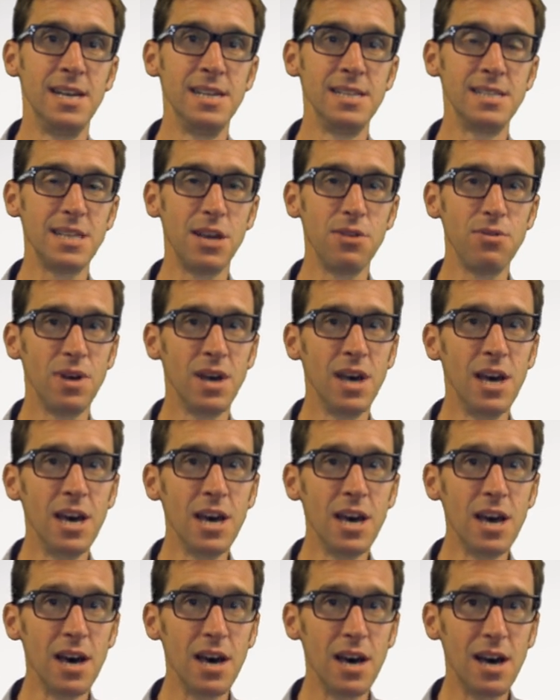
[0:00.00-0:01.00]
So
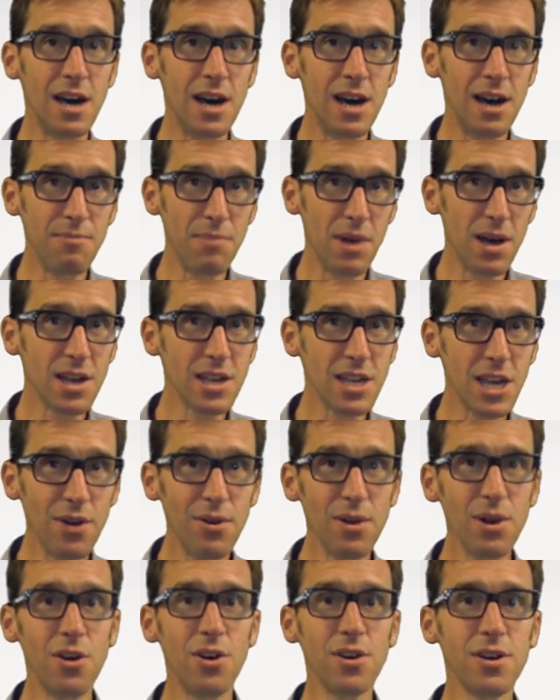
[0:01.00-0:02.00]

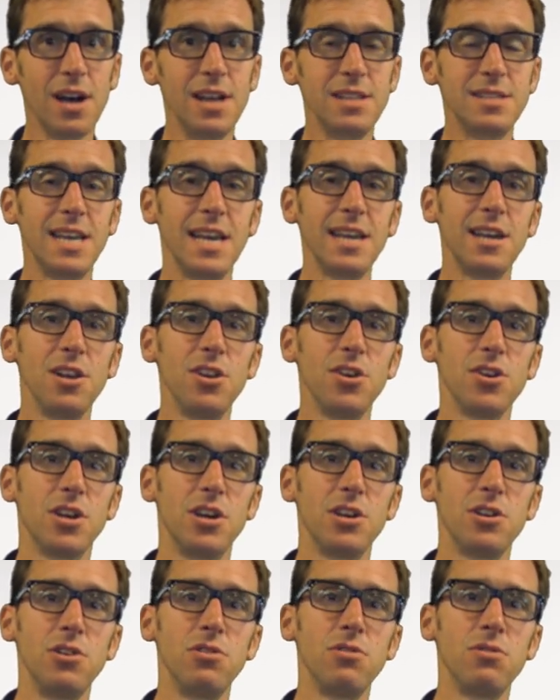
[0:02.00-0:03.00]
go along and take a look
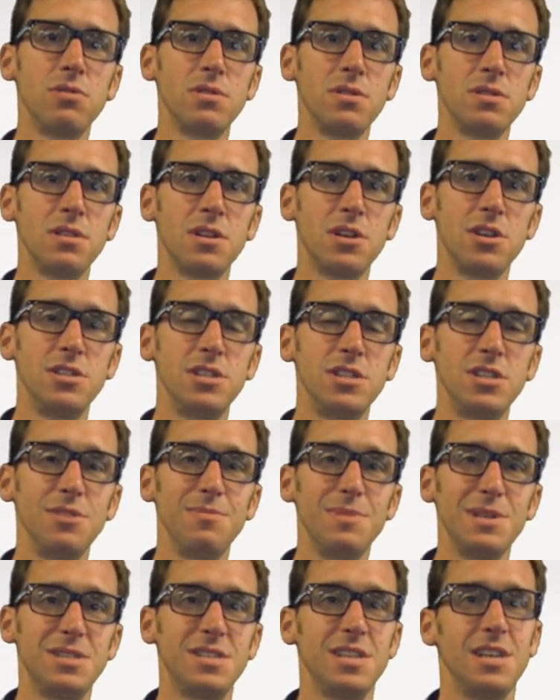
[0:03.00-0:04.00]
at Google
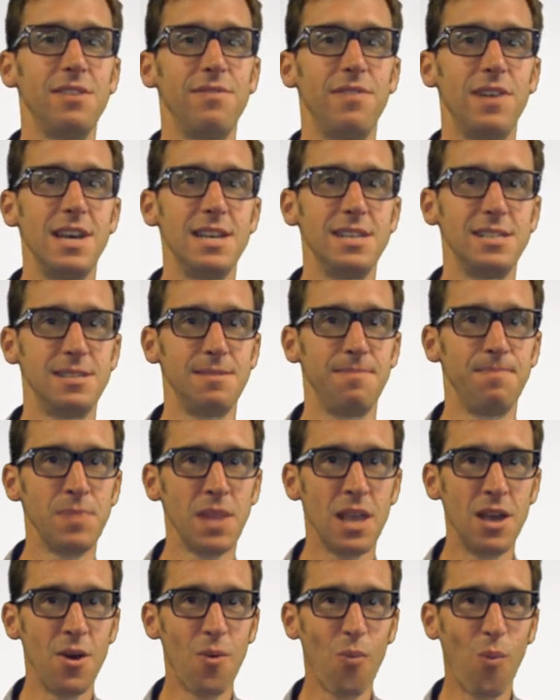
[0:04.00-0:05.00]
Consumer Surveys.
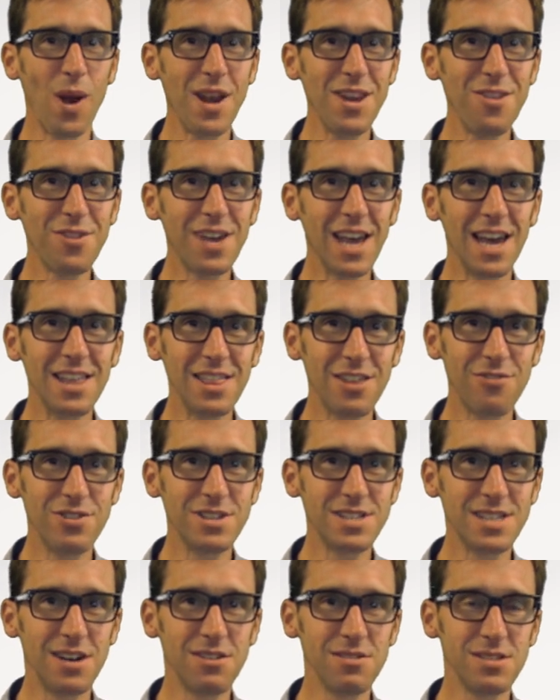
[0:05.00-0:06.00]
When you get the
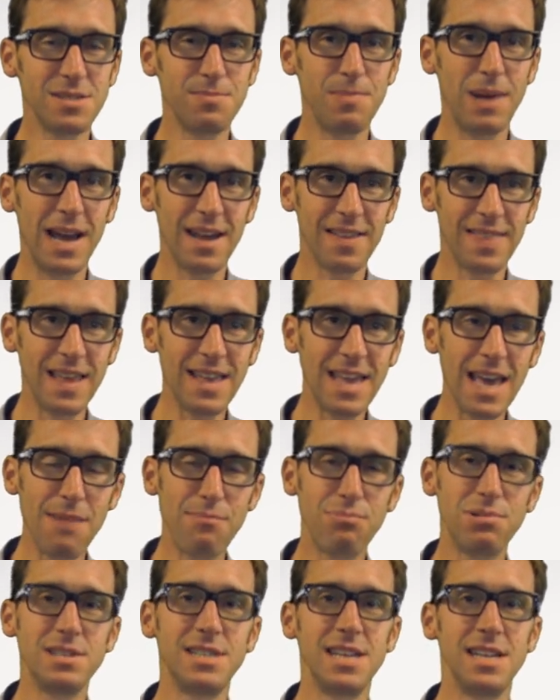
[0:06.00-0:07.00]
results back, they
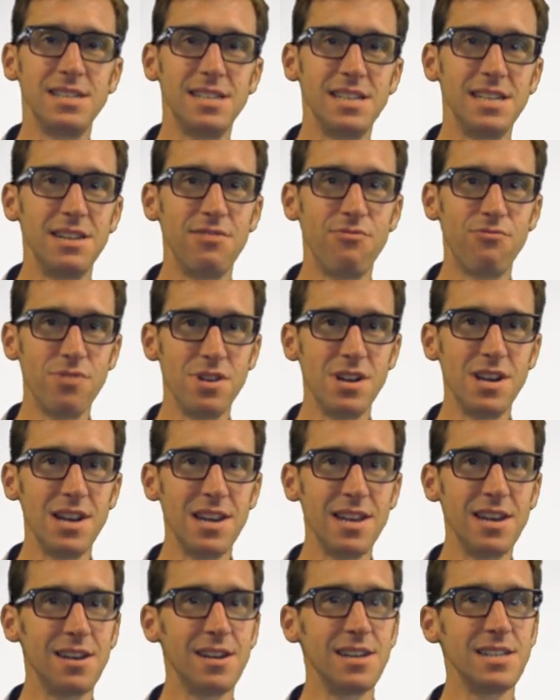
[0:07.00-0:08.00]
get presented in
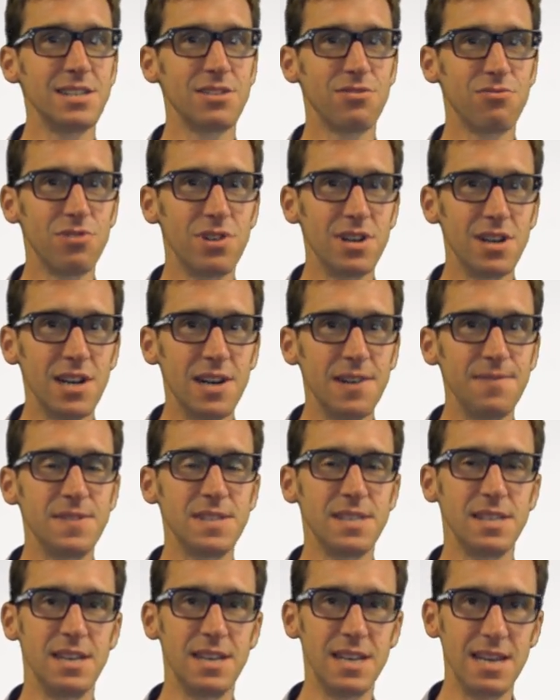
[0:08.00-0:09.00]
really nice
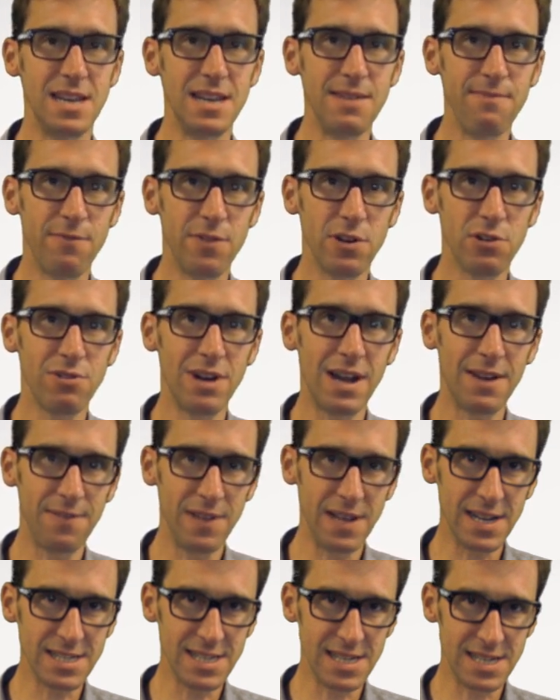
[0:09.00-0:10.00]
graphs and
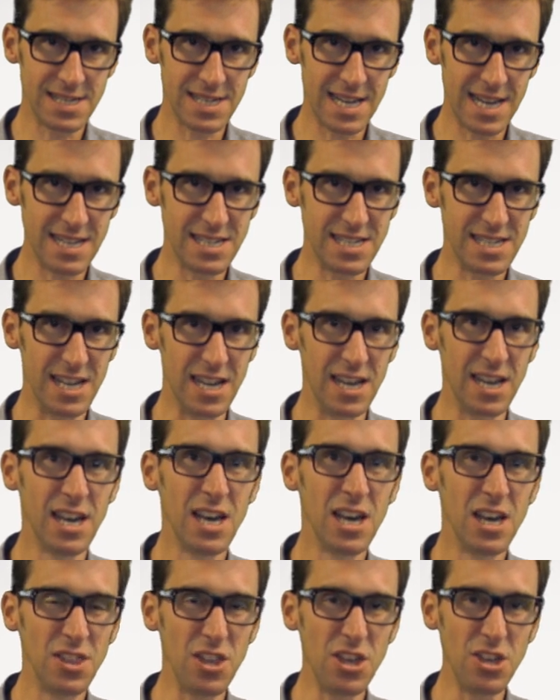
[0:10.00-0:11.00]
infographics and data
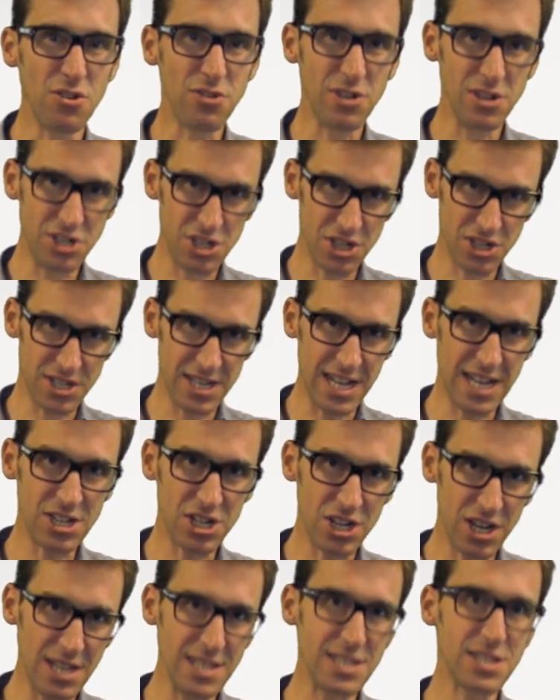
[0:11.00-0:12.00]
that you can just
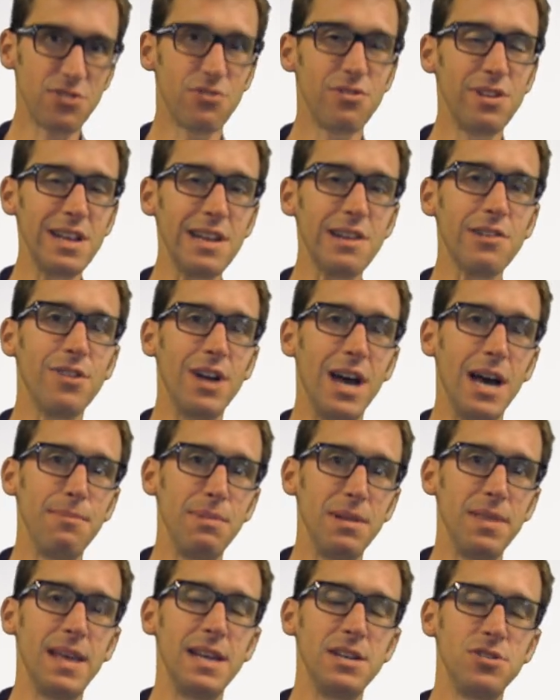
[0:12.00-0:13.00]
actually screen grab
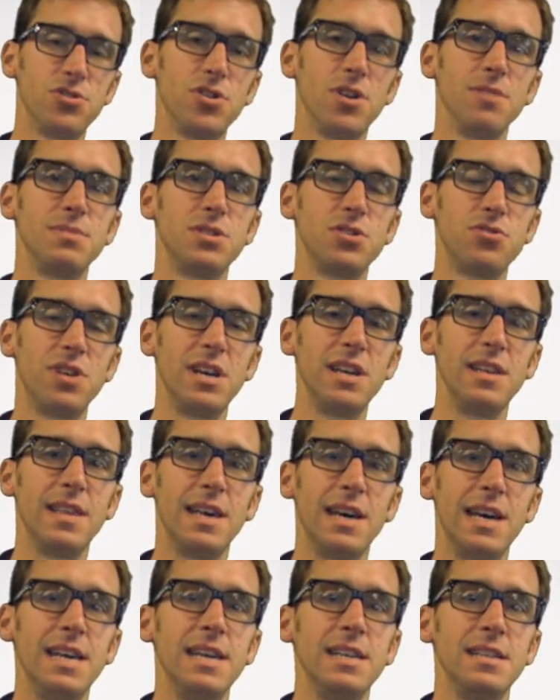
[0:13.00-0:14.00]
and then drop straight
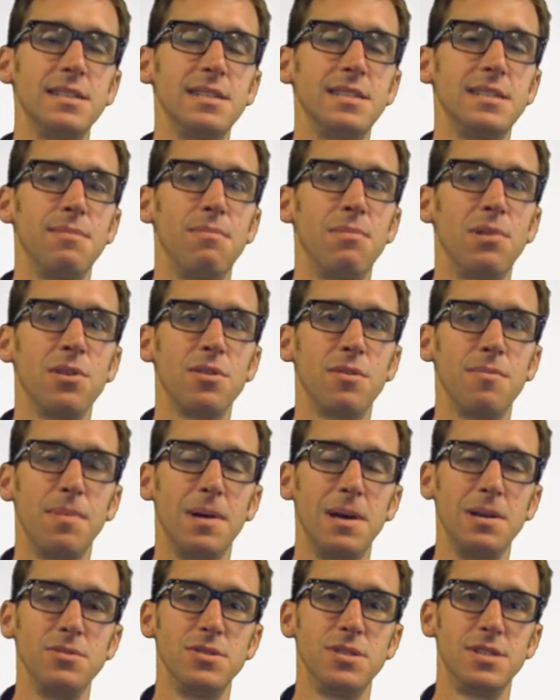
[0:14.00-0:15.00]
there into some blog
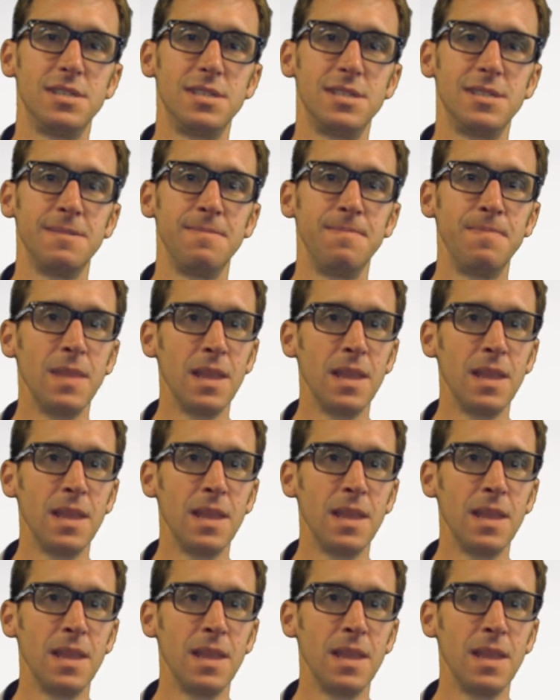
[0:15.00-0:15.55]
posts.